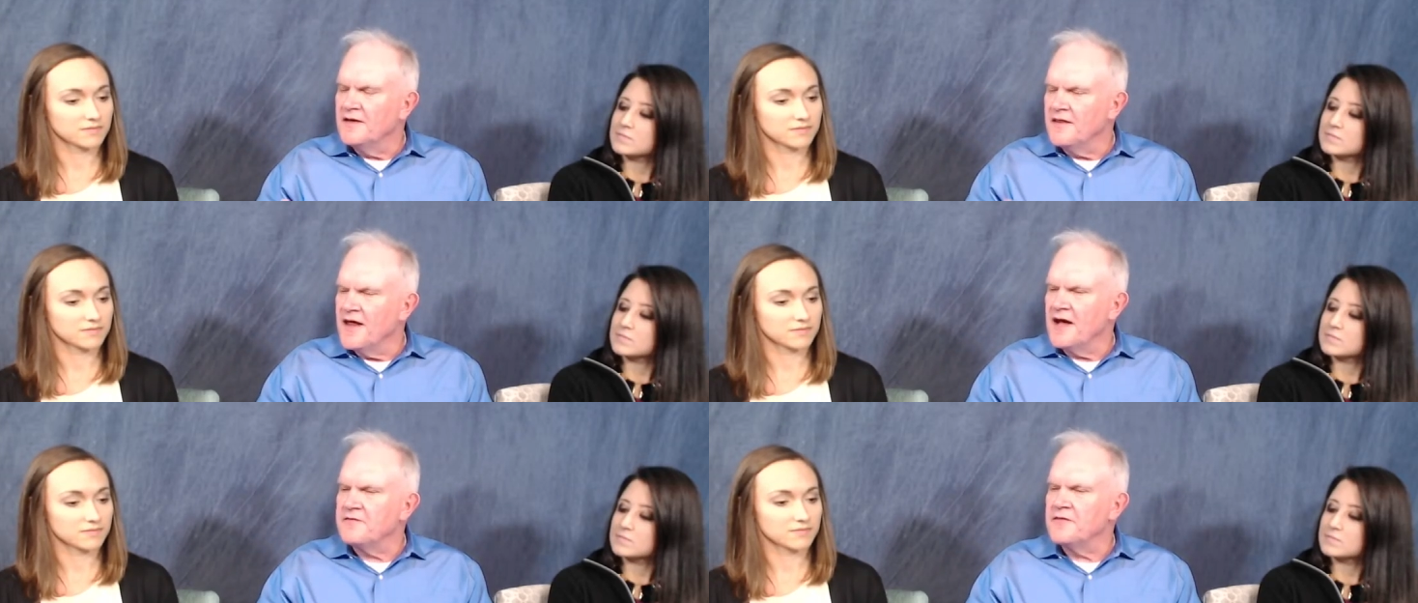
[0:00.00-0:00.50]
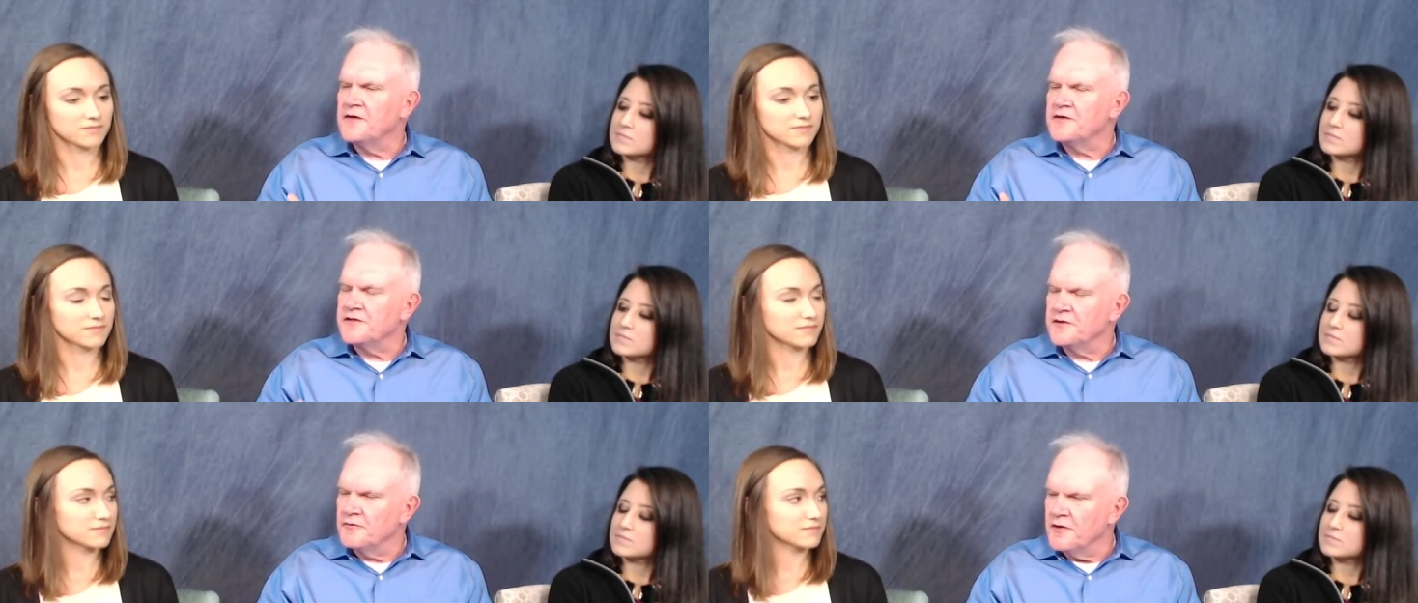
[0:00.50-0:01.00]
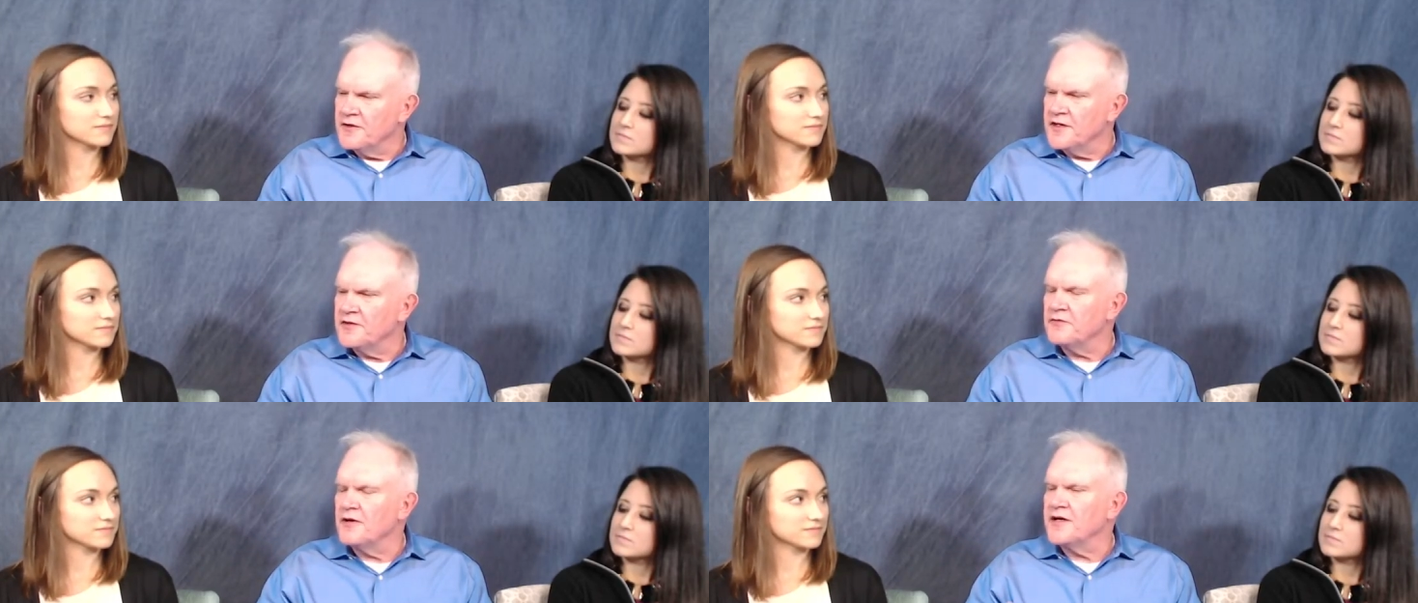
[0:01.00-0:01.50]
Speaker 1: that fear is a
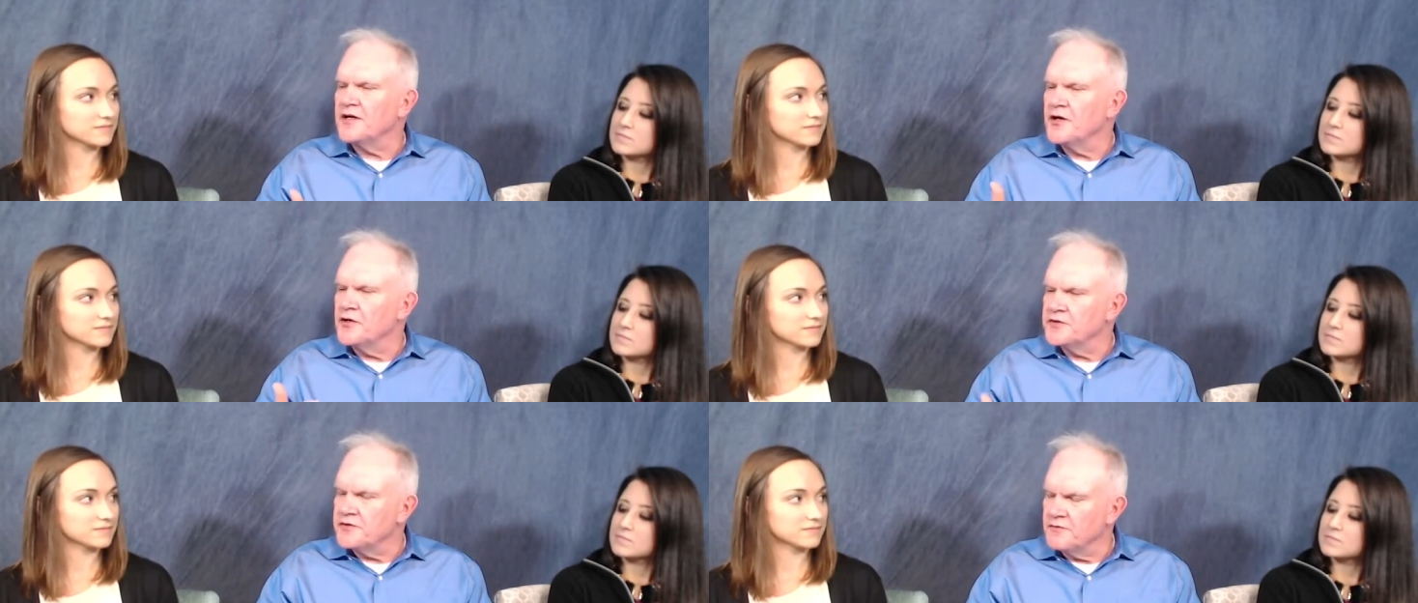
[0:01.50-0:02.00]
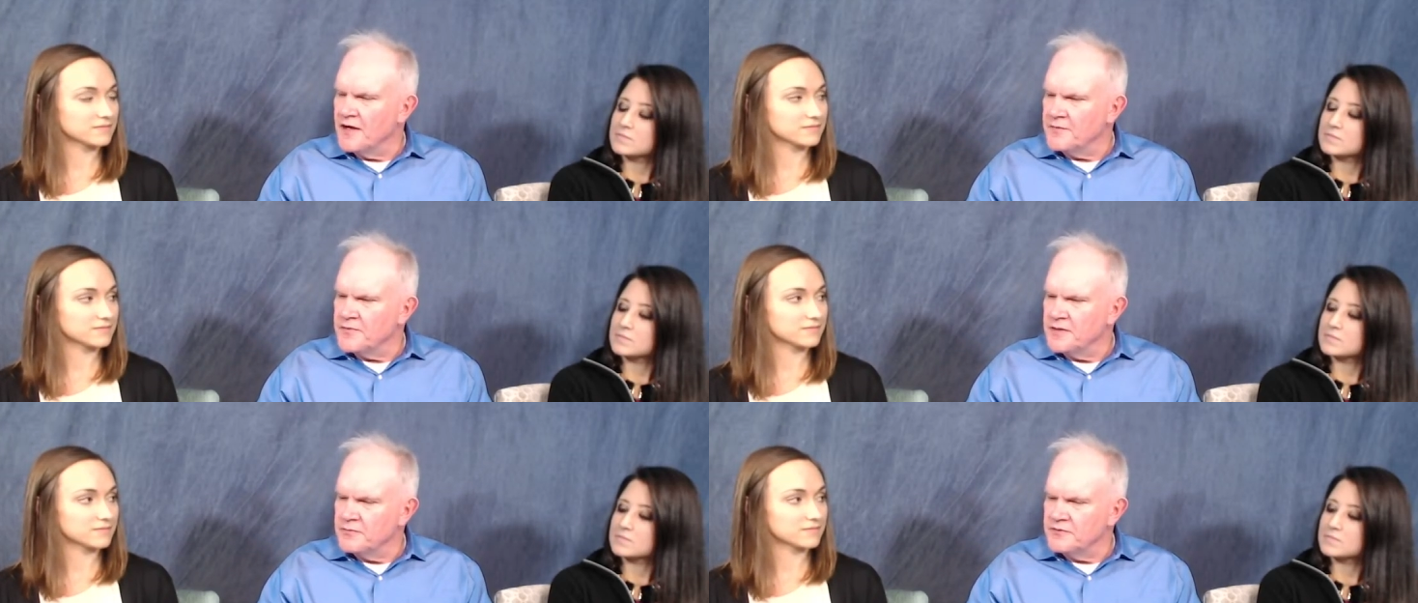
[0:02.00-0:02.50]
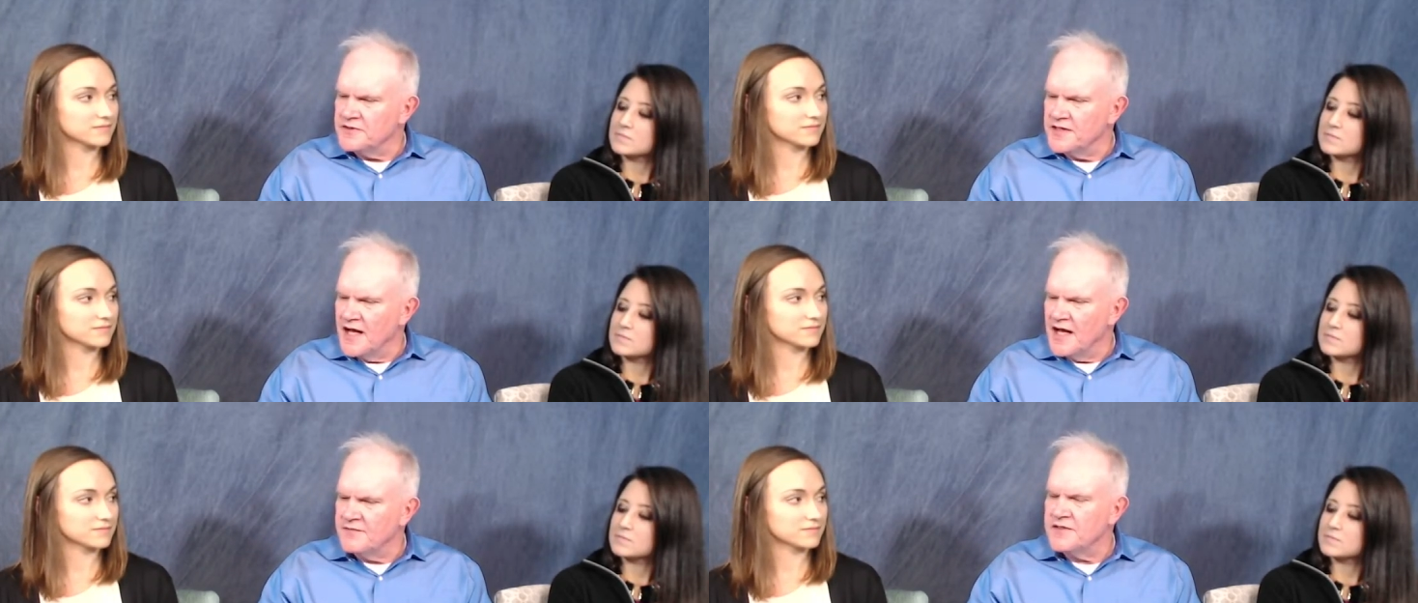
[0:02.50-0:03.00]
corroding thread that goes throughout people's
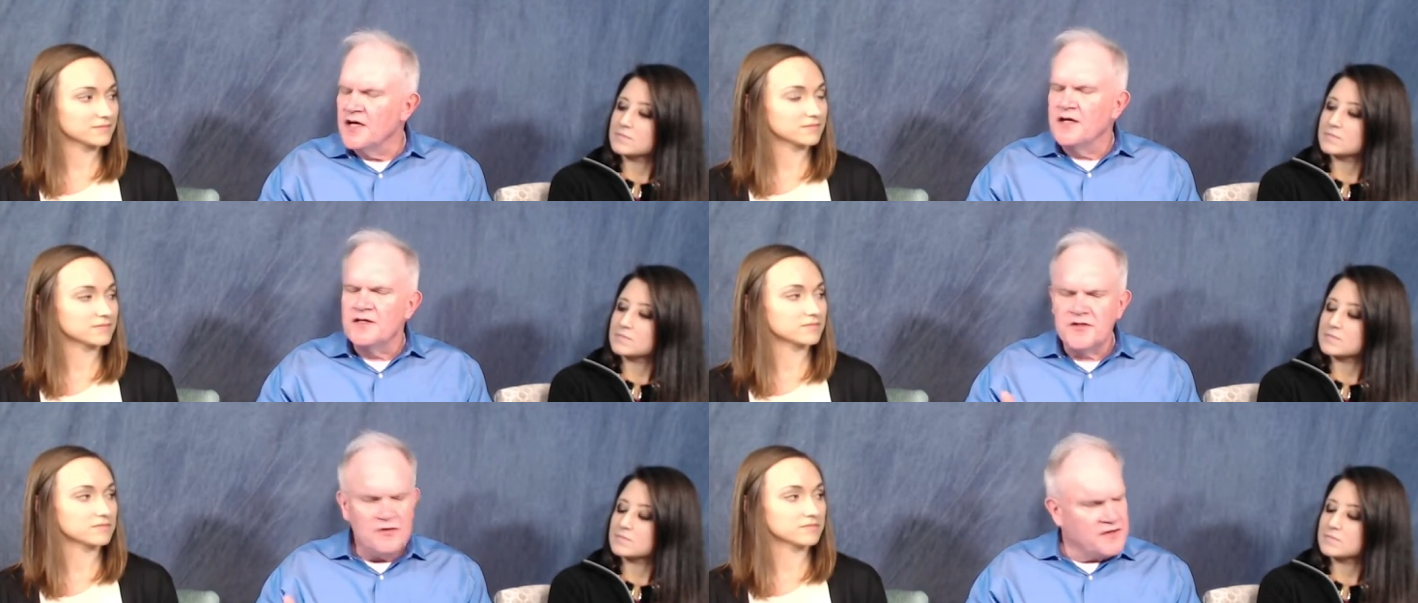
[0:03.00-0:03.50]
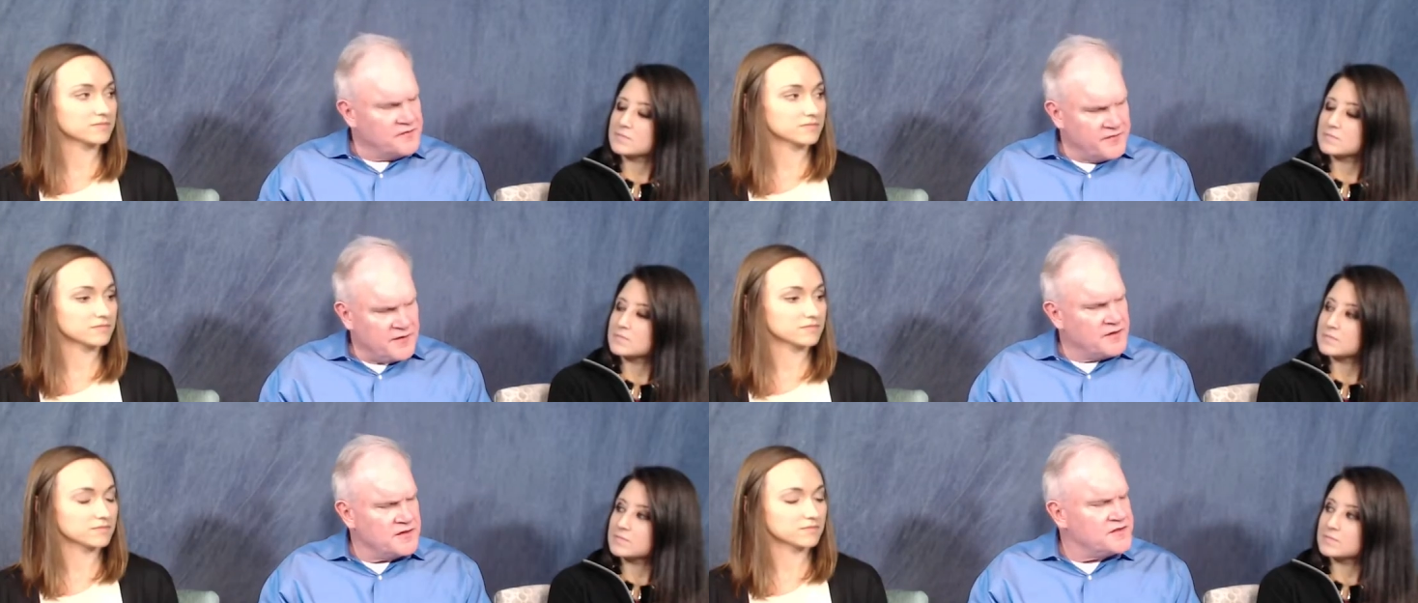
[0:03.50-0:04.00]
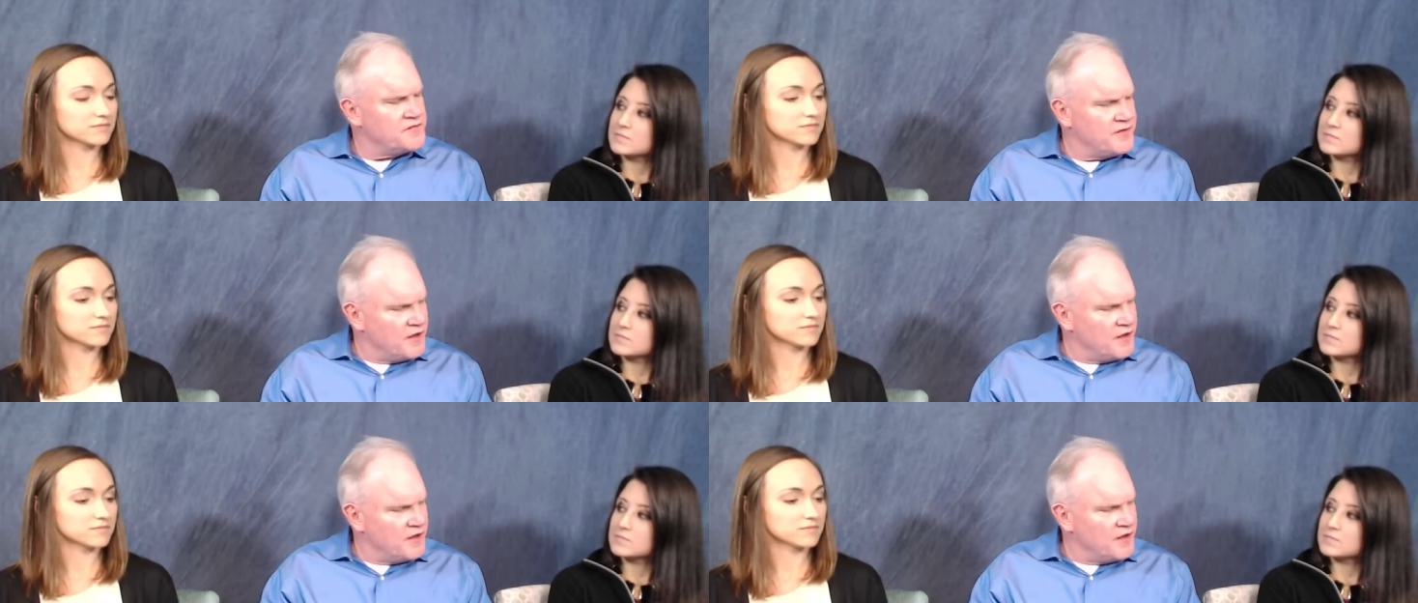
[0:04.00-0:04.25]
lives. So is fear